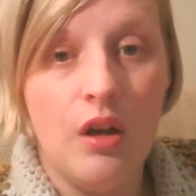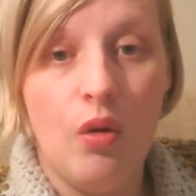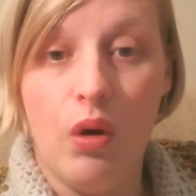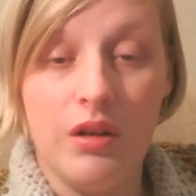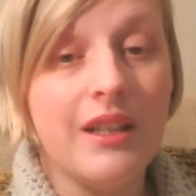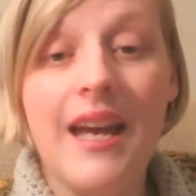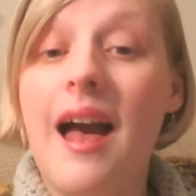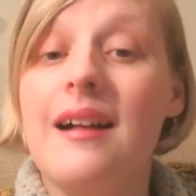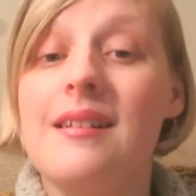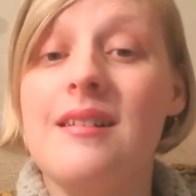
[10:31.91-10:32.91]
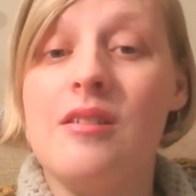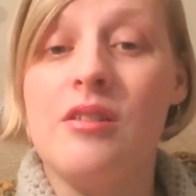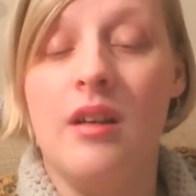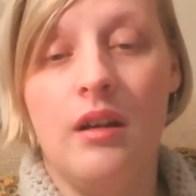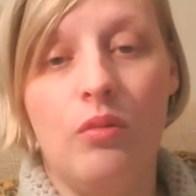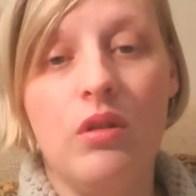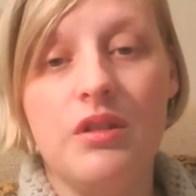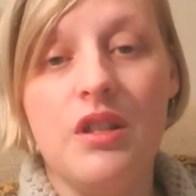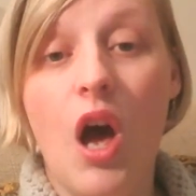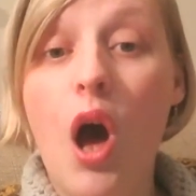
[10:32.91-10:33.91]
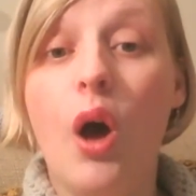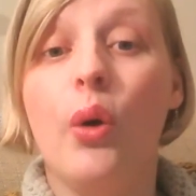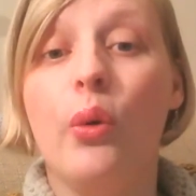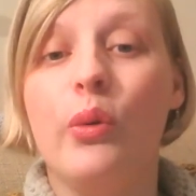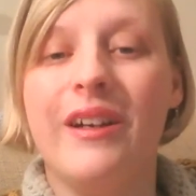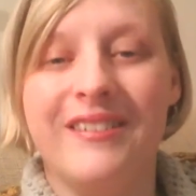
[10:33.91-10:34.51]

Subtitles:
What are cowls? What's a hoe?